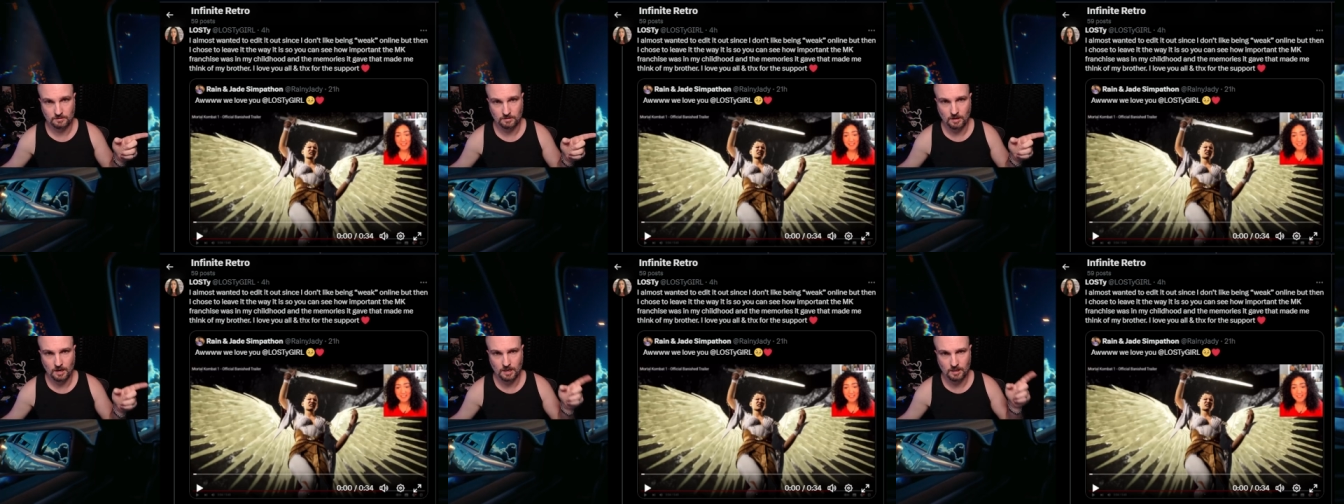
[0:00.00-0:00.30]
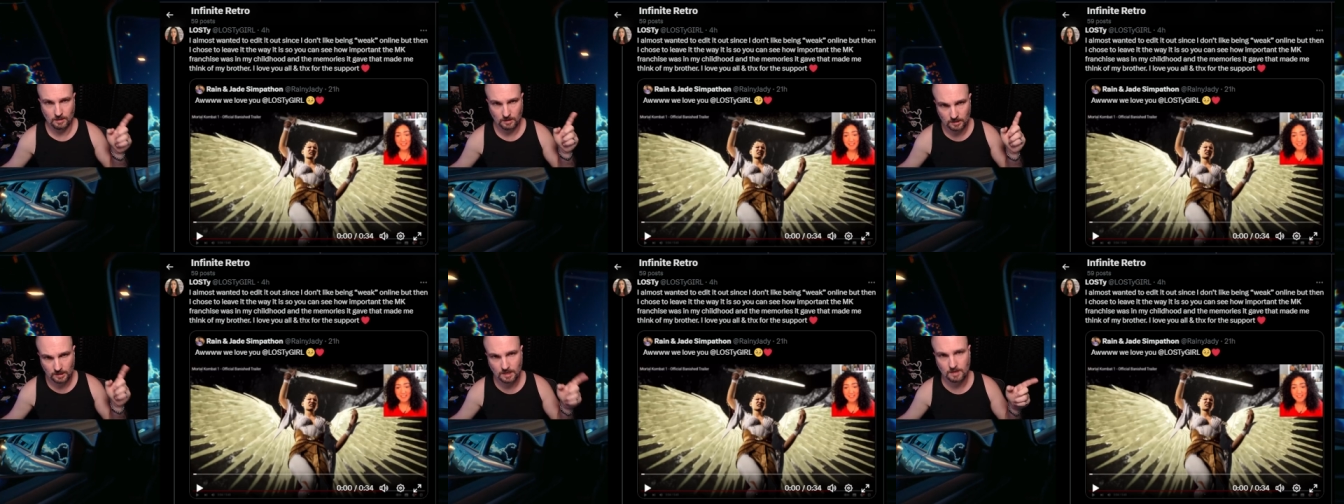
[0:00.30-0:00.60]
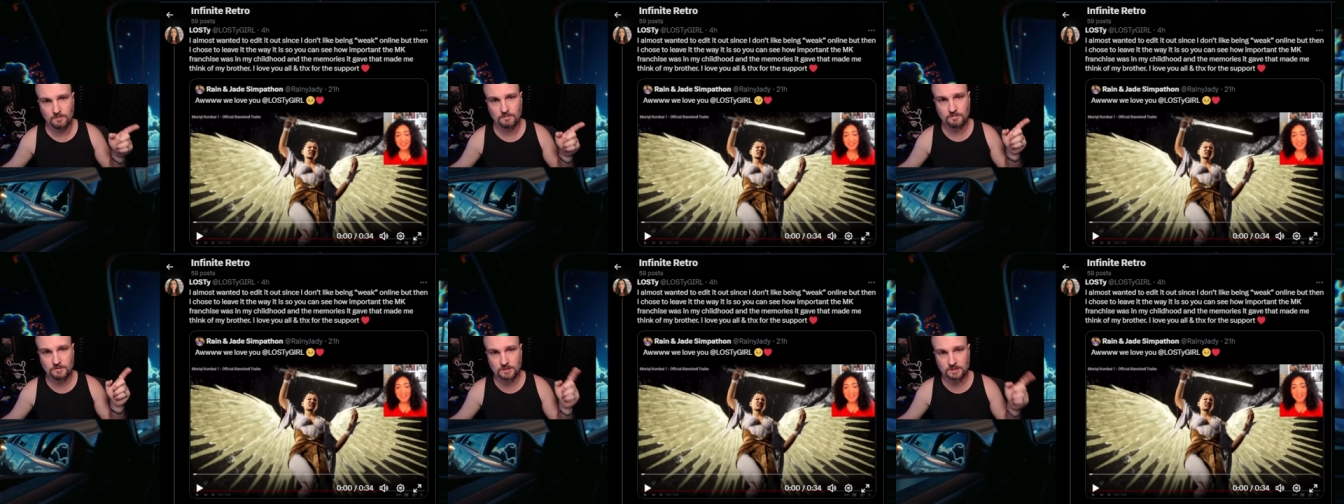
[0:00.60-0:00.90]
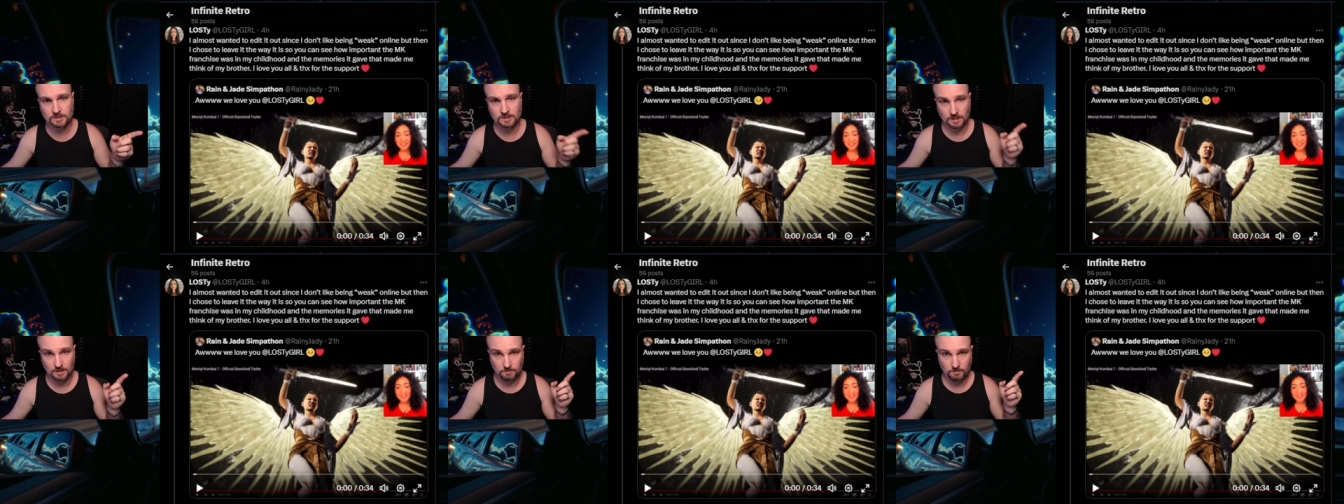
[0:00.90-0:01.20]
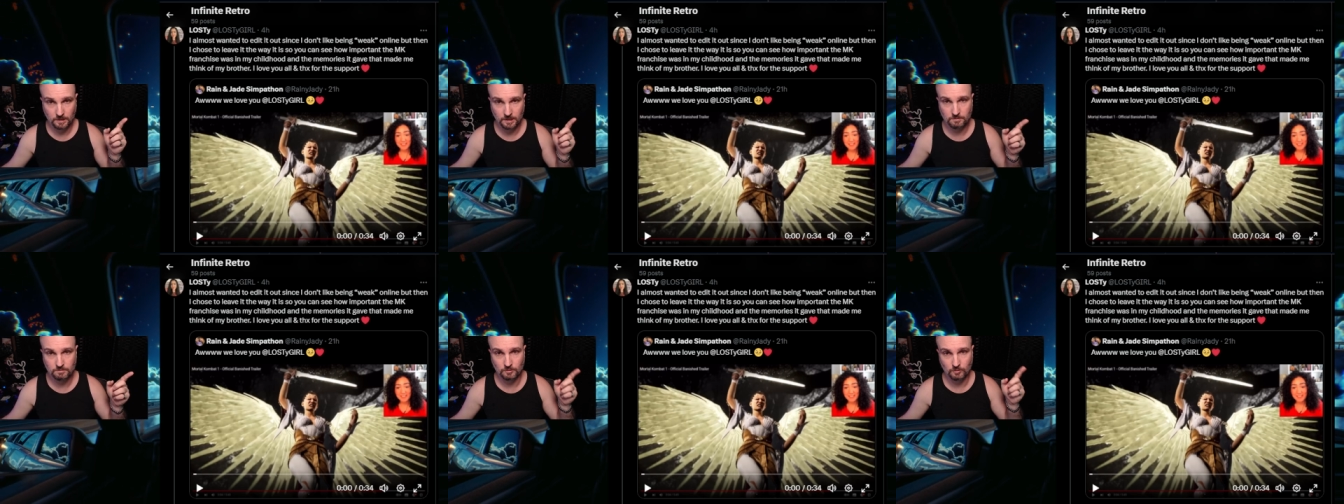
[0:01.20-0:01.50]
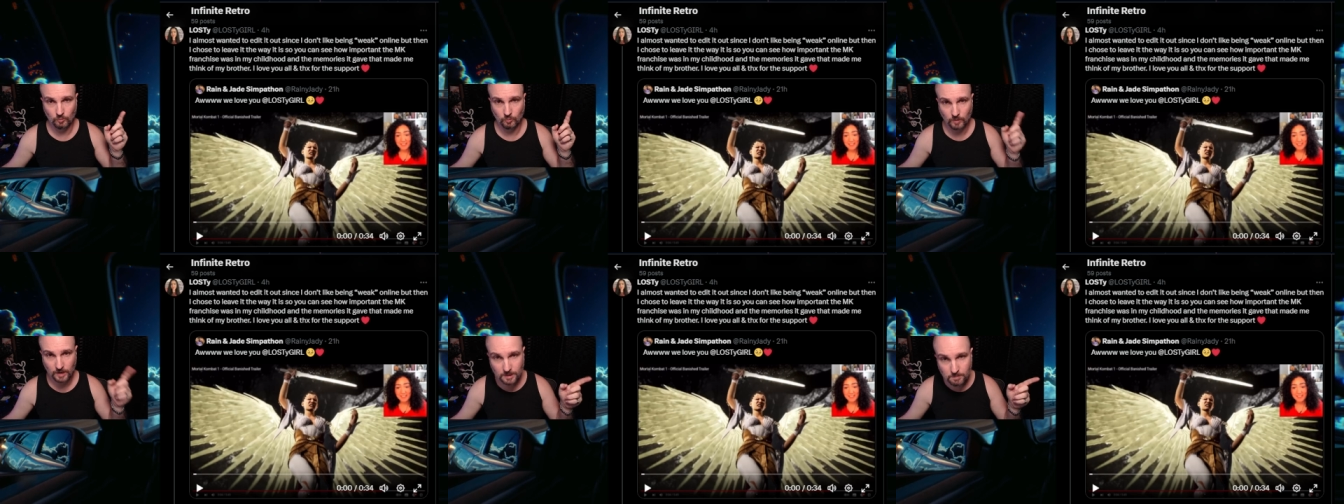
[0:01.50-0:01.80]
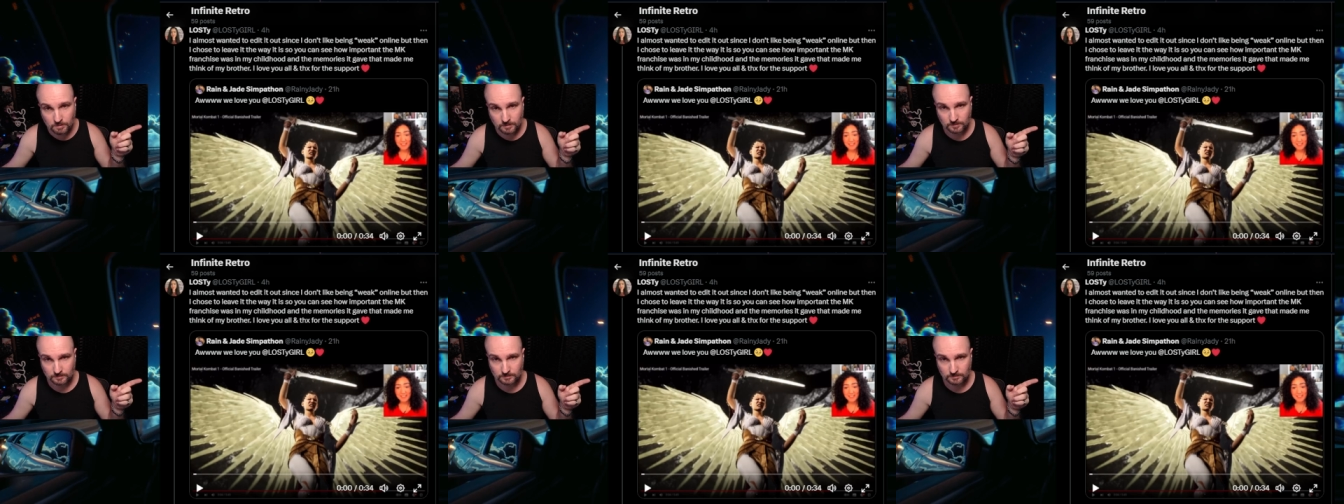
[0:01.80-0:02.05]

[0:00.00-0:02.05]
I love to see people weep